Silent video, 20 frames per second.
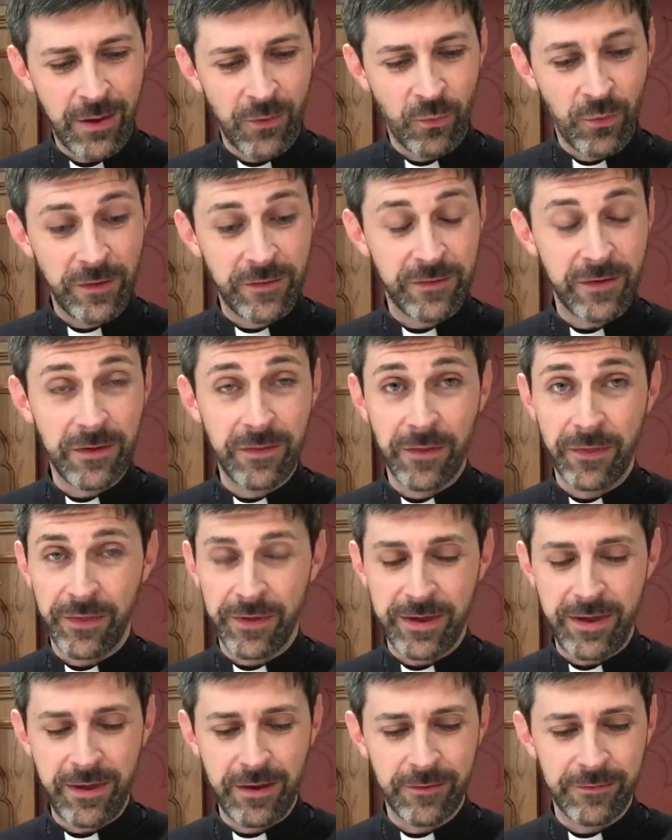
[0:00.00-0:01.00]
we see that the
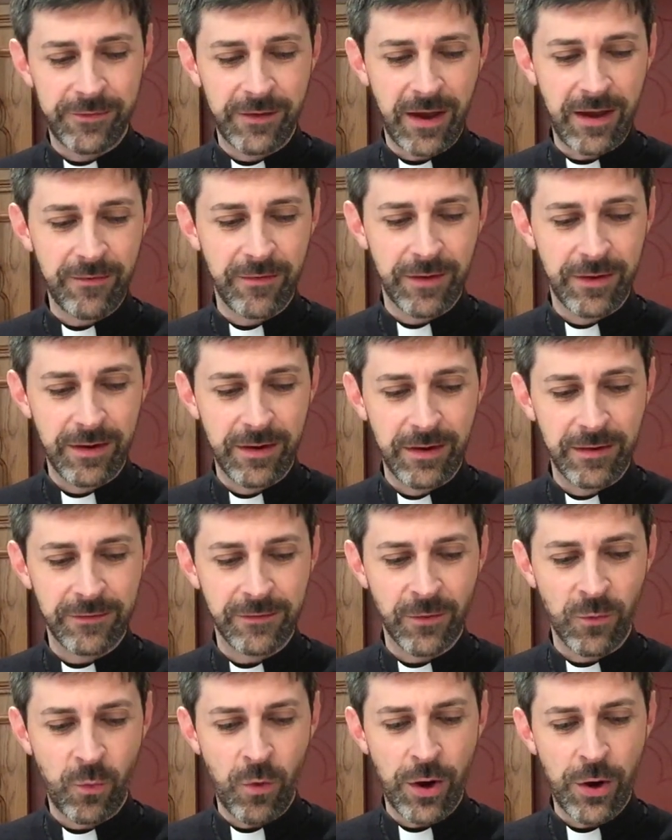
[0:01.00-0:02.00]
key of David is
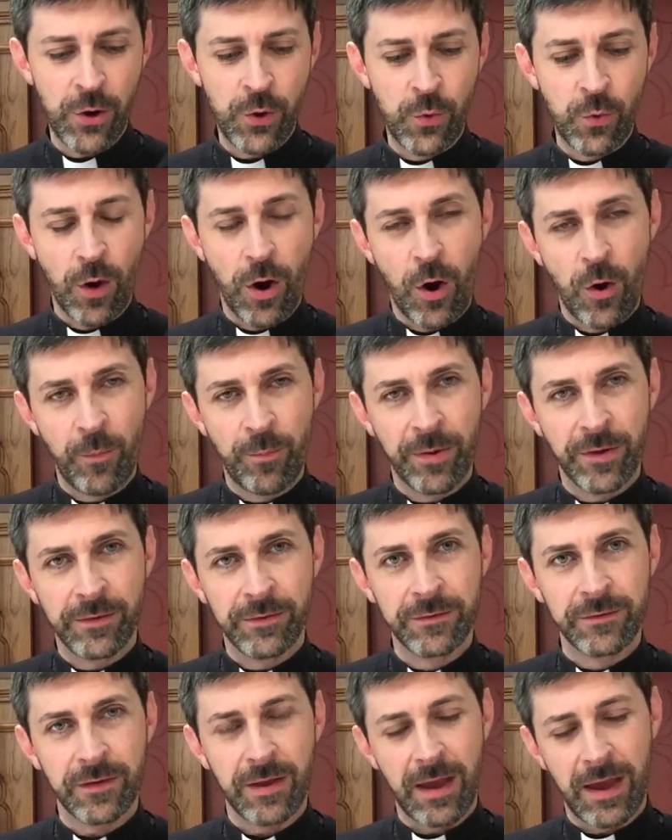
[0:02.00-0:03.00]
the one who
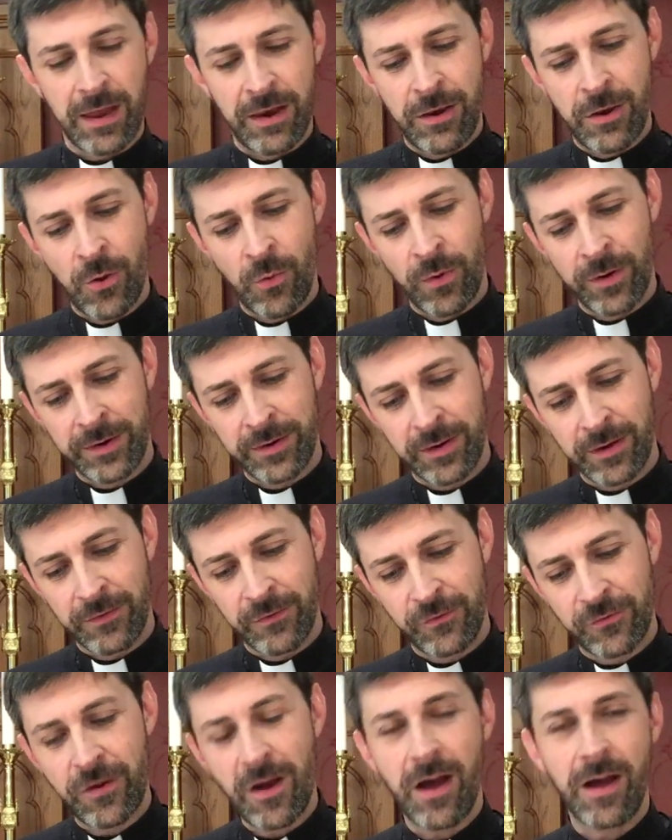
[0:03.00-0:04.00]
opens and no one can
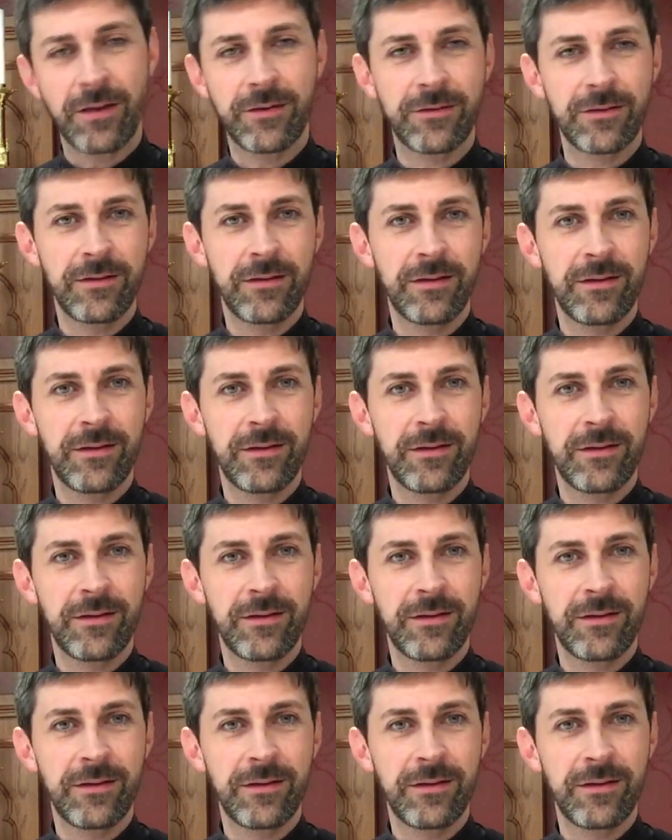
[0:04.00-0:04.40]
shut,